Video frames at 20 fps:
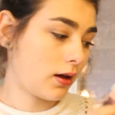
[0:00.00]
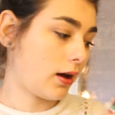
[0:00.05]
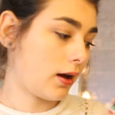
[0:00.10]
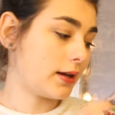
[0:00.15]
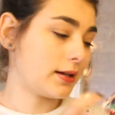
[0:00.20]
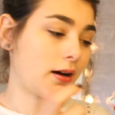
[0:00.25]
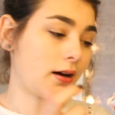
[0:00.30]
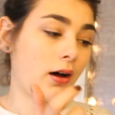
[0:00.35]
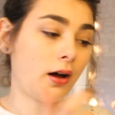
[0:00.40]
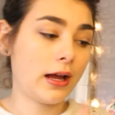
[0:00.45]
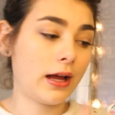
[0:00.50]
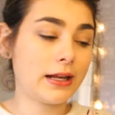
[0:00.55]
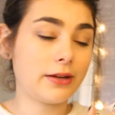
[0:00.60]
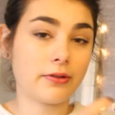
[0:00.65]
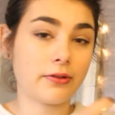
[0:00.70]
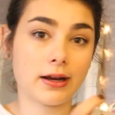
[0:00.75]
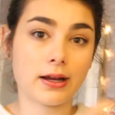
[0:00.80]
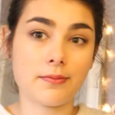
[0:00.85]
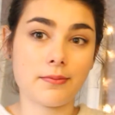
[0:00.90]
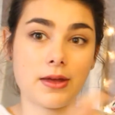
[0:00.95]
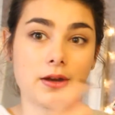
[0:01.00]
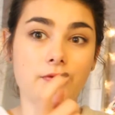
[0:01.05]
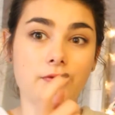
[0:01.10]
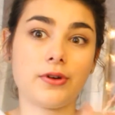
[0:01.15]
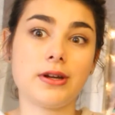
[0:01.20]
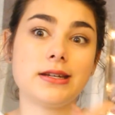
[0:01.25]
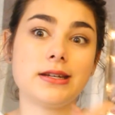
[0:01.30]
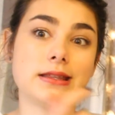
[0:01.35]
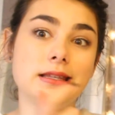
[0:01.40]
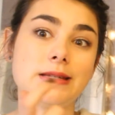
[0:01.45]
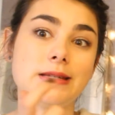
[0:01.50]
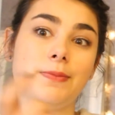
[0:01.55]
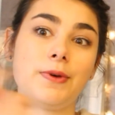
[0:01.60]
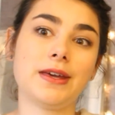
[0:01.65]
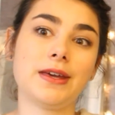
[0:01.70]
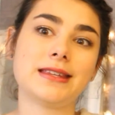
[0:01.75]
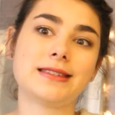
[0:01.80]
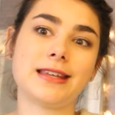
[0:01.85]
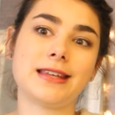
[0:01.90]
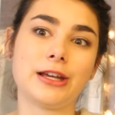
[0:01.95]
I highly recommend reading this
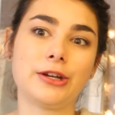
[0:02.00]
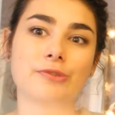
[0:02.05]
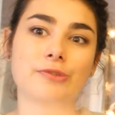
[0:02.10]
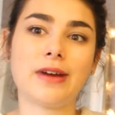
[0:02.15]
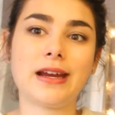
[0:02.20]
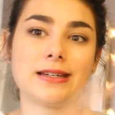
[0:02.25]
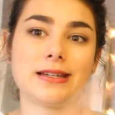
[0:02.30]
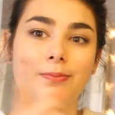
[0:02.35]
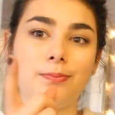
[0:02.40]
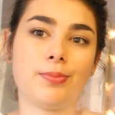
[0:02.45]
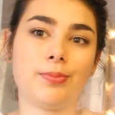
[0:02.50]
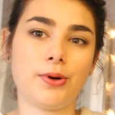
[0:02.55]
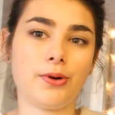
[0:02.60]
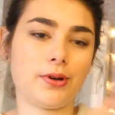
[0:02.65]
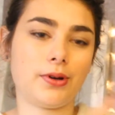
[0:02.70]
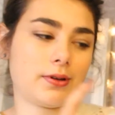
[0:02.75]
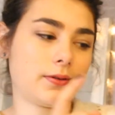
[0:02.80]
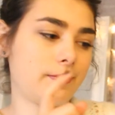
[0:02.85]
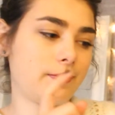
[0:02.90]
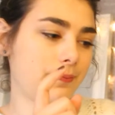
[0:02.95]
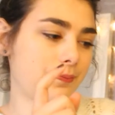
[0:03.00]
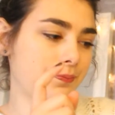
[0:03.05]
book. It's a great book.